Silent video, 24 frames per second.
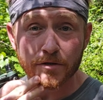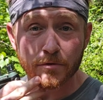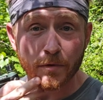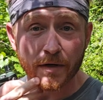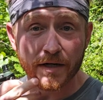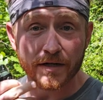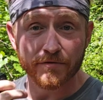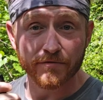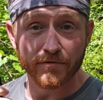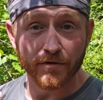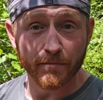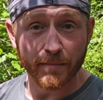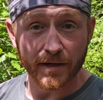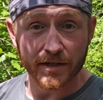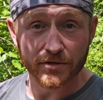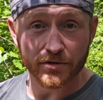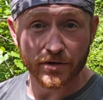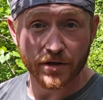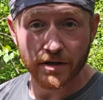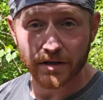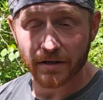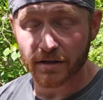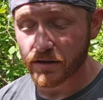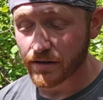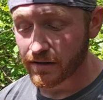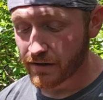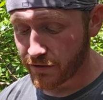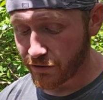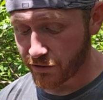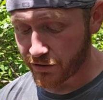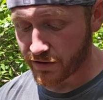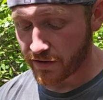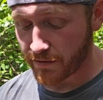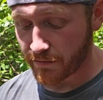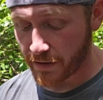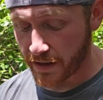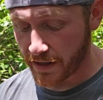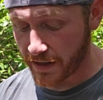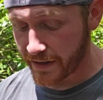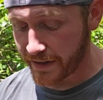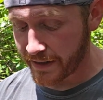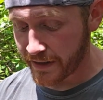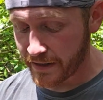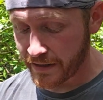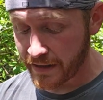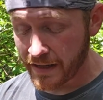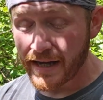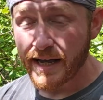away from my truck or something like
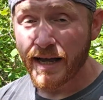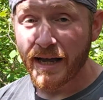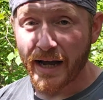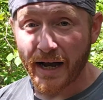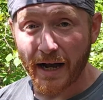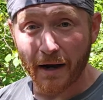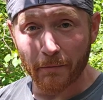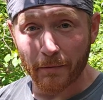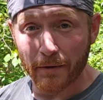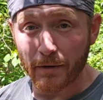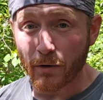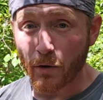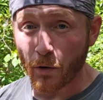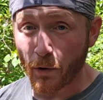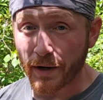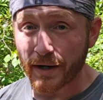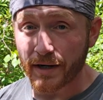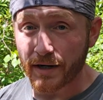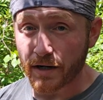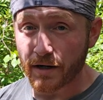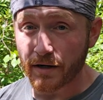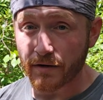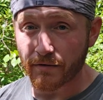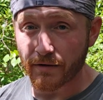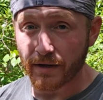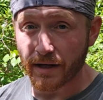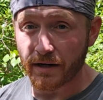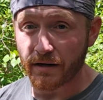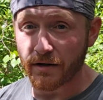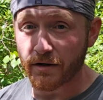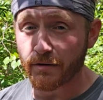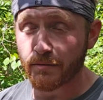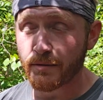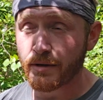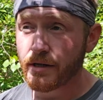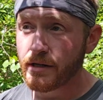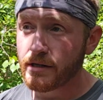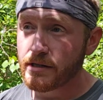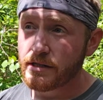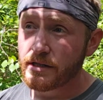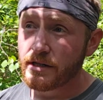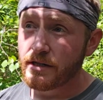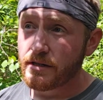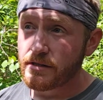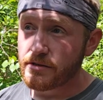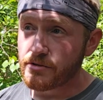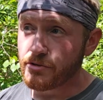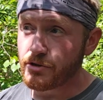that, I will go ahead and cover that up,
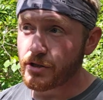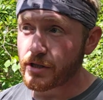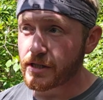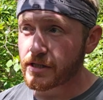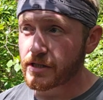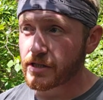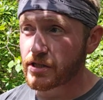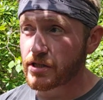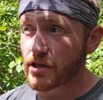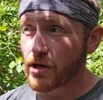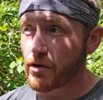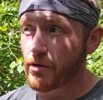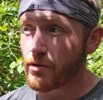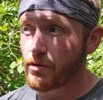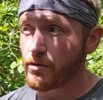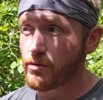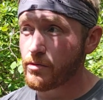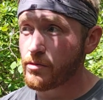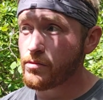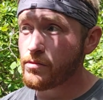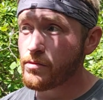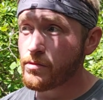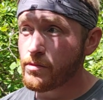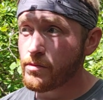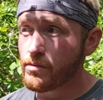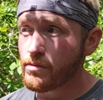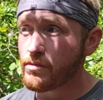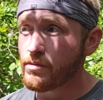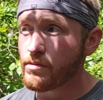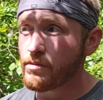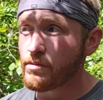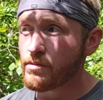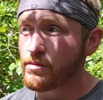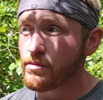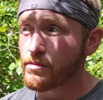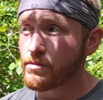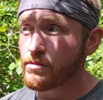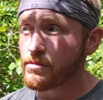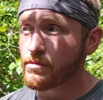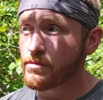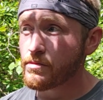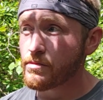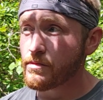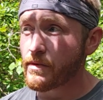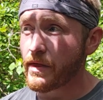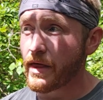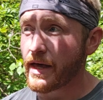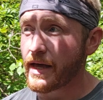just so
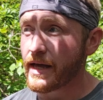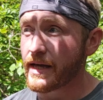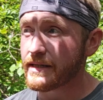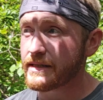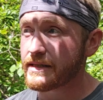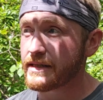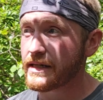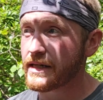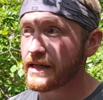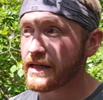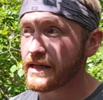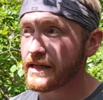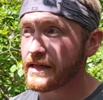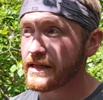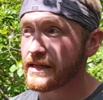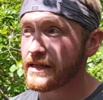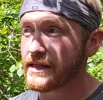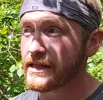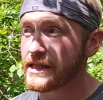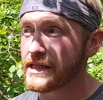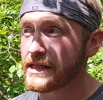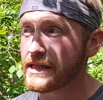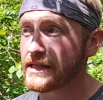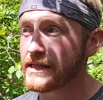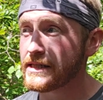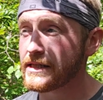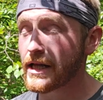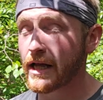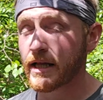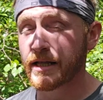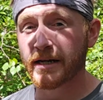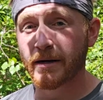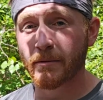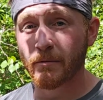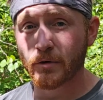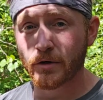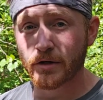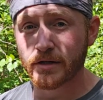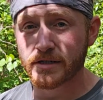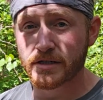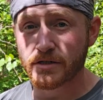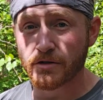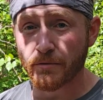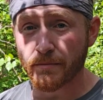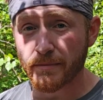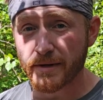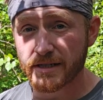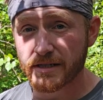that, not that I'm worried it's
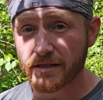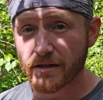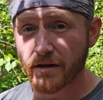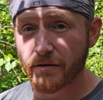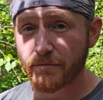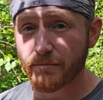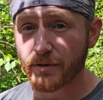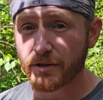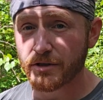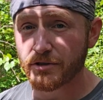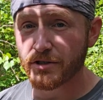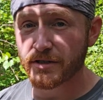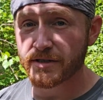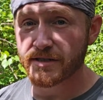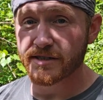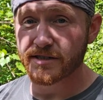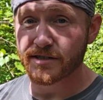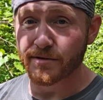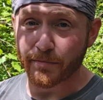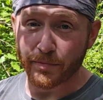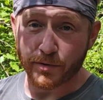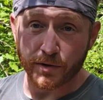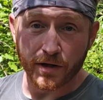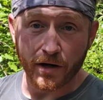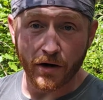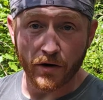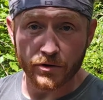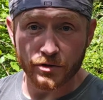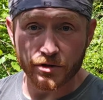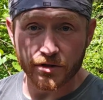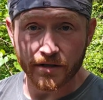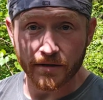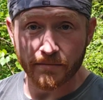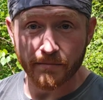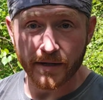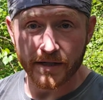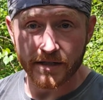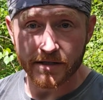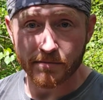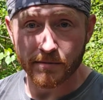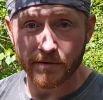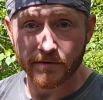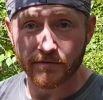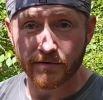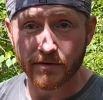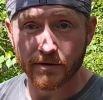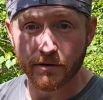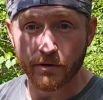going to mess up, but just as a precaution, it makes me
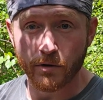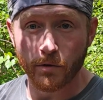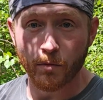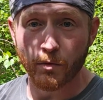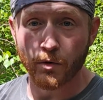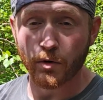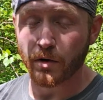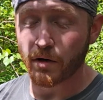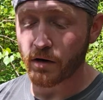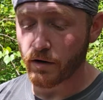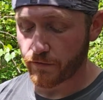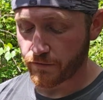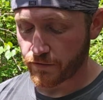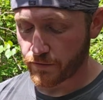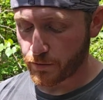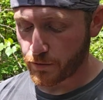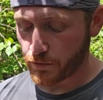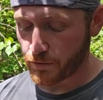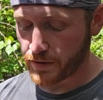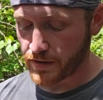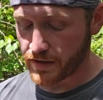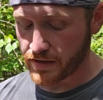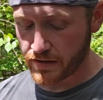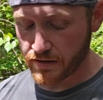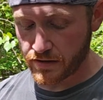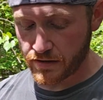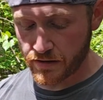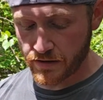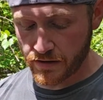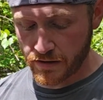feel a little more comfortable with it.